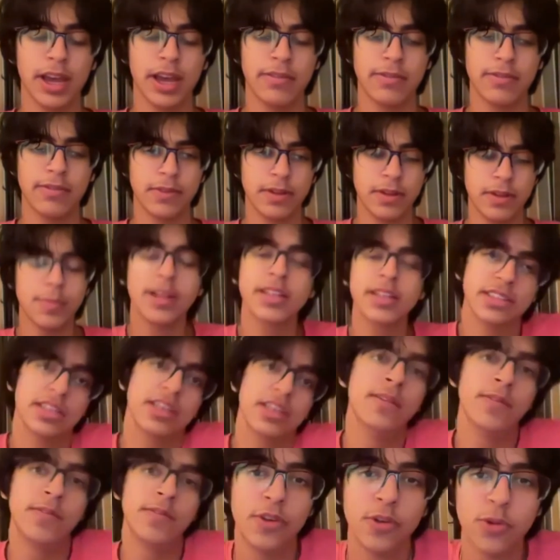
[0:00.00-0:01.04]
have immense
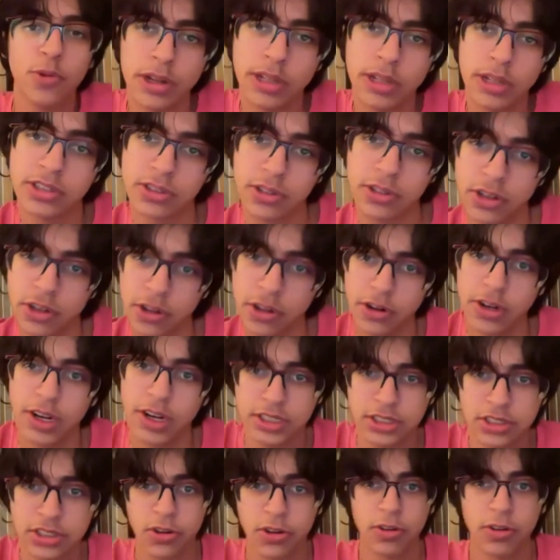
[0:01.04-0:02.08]
influence on your
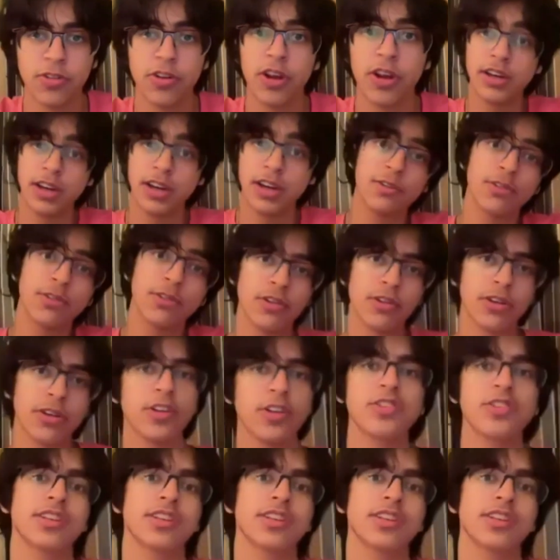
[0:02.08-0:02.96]
restaurant, right? I took a look at your